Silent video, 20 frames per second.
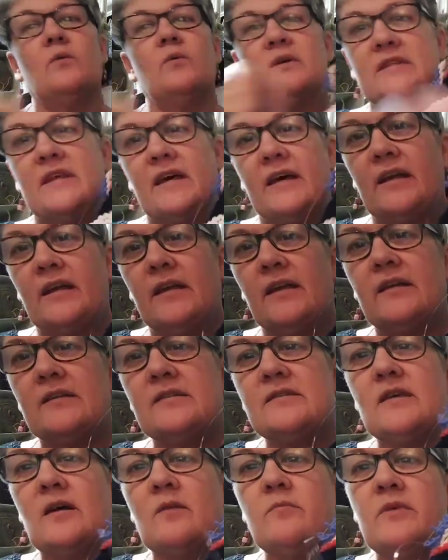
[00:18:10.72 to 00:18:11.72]
was that in
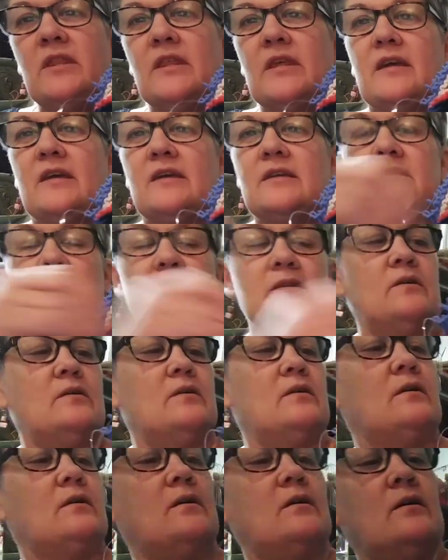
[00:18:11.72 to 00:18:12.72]
some of these,
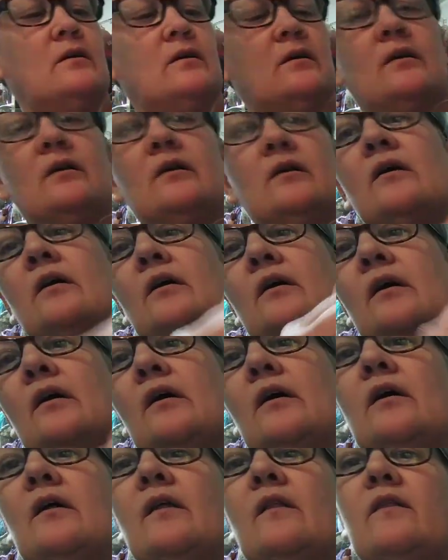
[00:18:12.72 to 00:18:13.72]

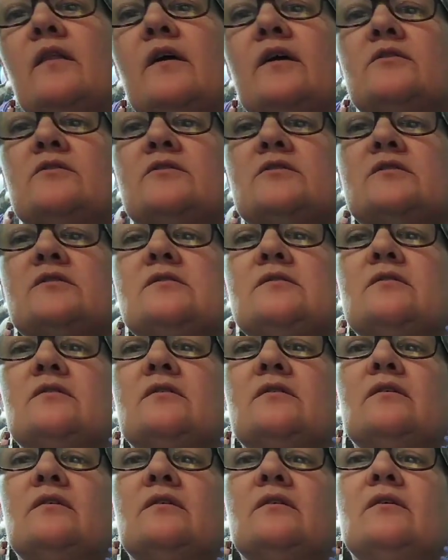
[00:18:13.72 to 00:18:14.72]
there's
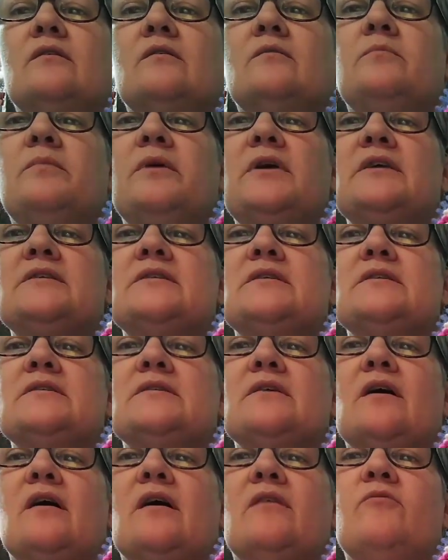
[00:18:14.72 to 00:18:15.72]
pieces
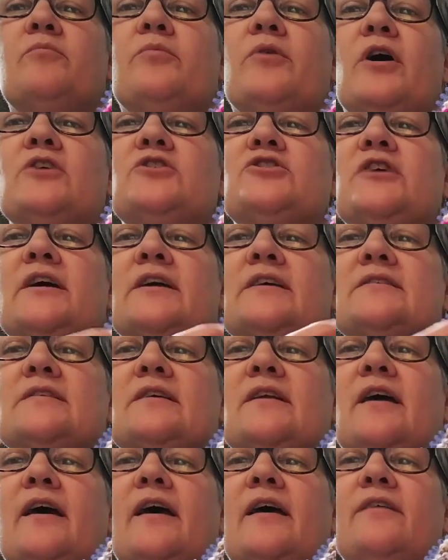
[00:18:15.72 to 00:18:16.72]
of projects
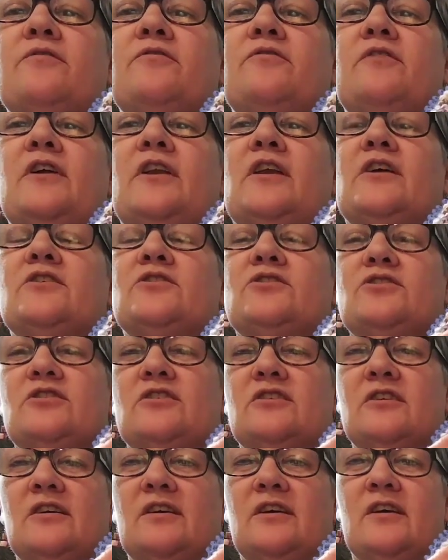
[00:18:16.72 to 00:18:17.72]
that I have finished,